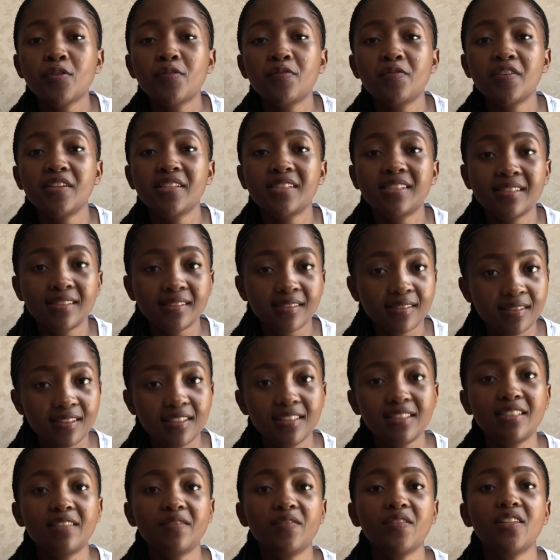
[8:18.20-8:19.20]
of its
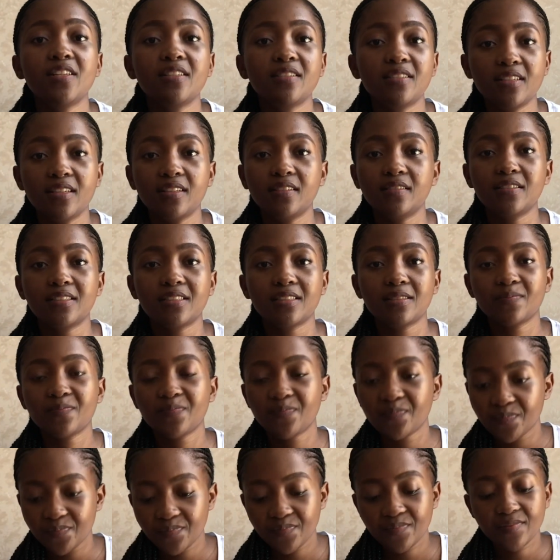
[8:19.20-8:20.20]
dividend yield.
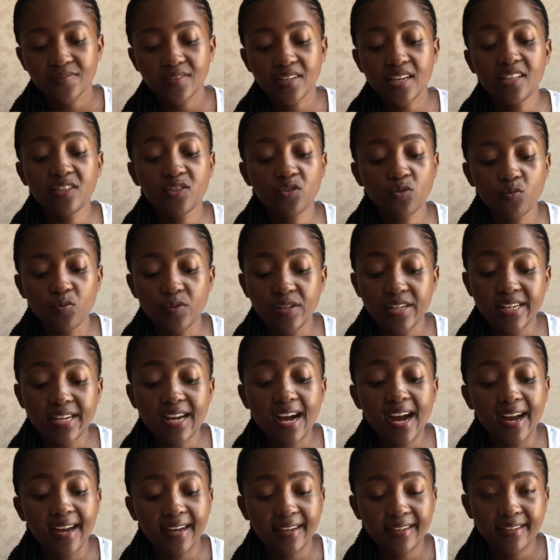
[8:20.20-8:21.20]
It's really
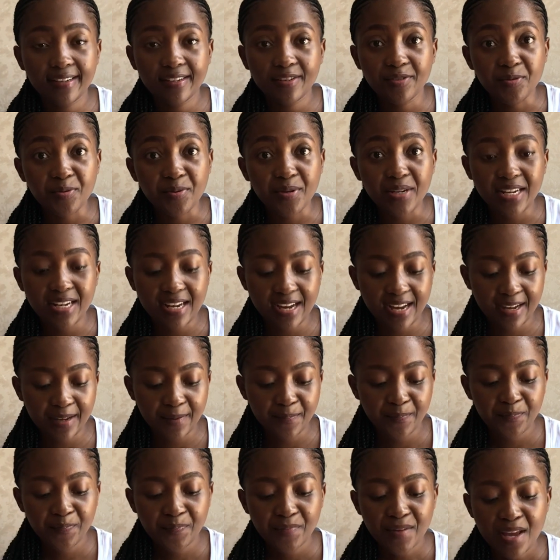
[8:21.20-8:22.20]
high,
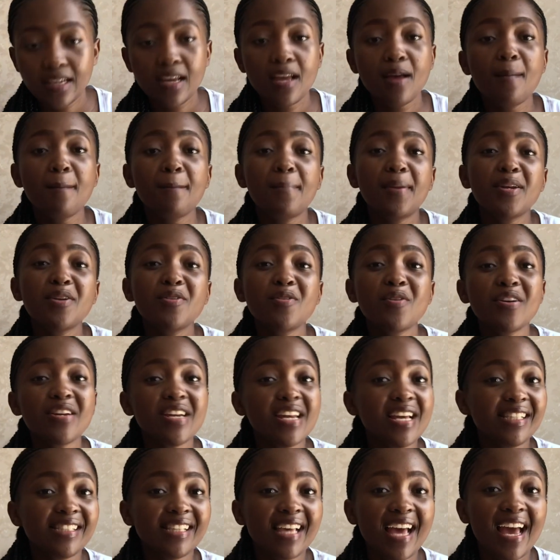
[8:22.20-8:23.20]
but not
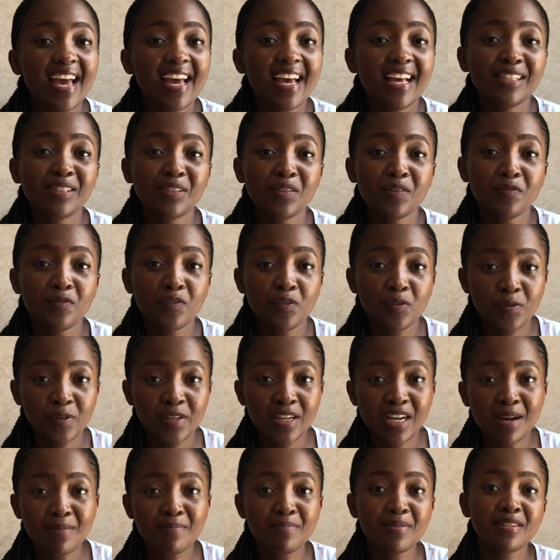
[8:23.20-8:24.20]
as high as the
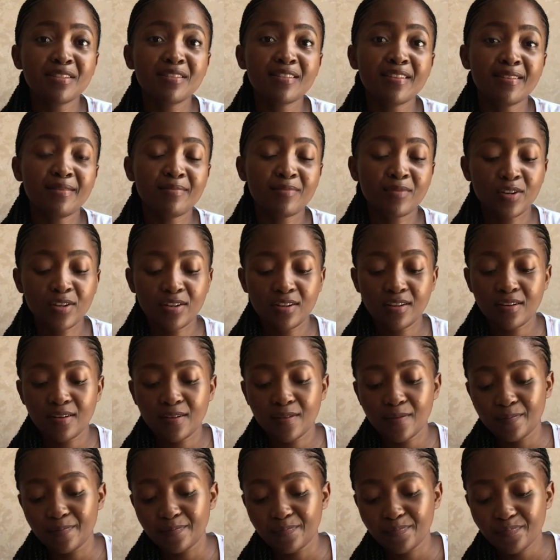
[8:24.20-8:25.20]
following company that I'm
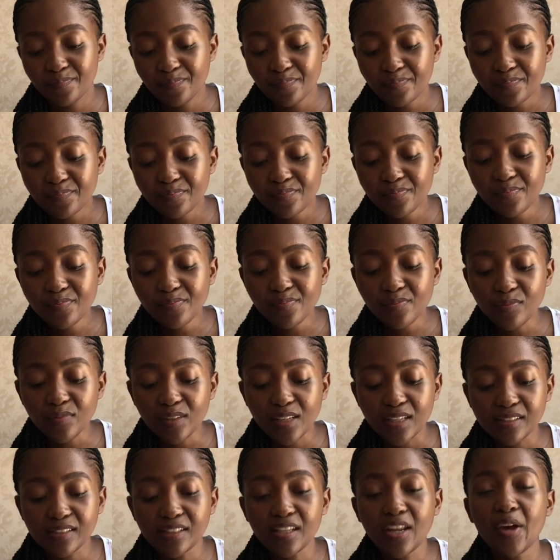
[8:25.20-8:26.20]
gonna
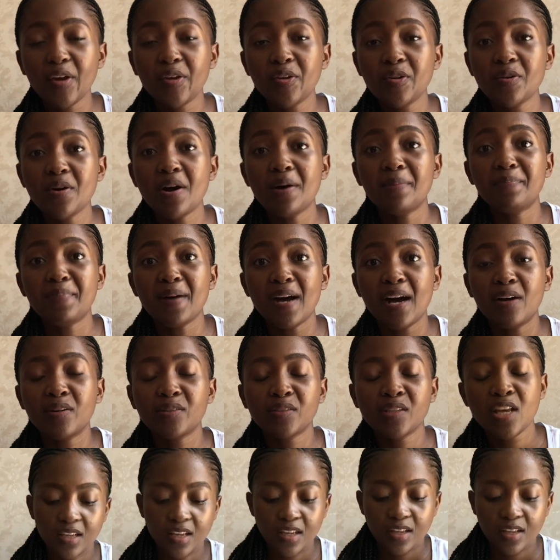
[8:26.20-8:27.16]
tell you about.